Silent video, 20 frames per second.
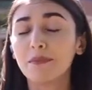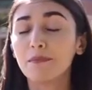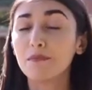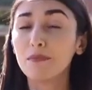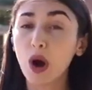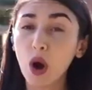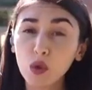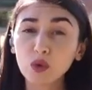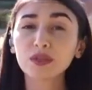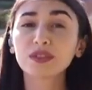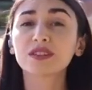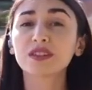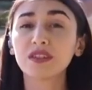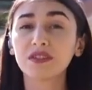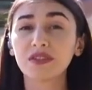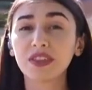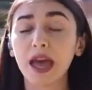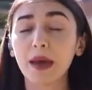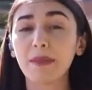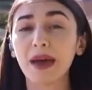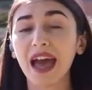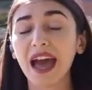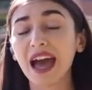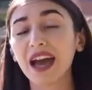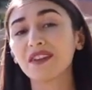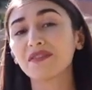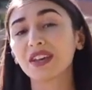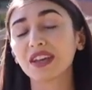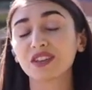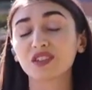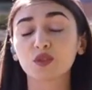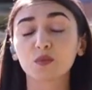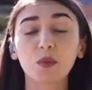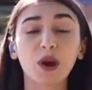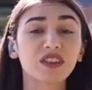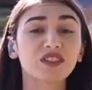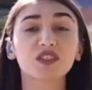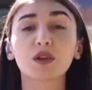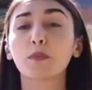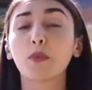most of them have
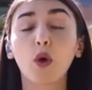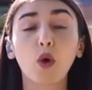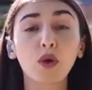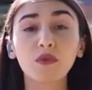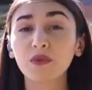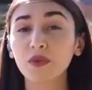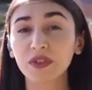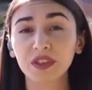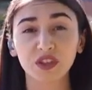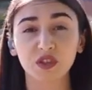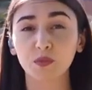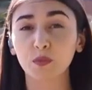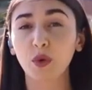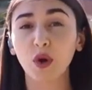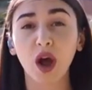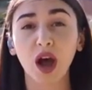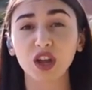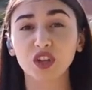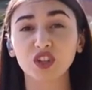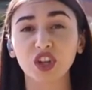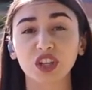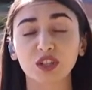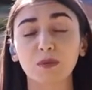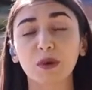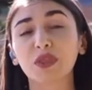expressed support for this project.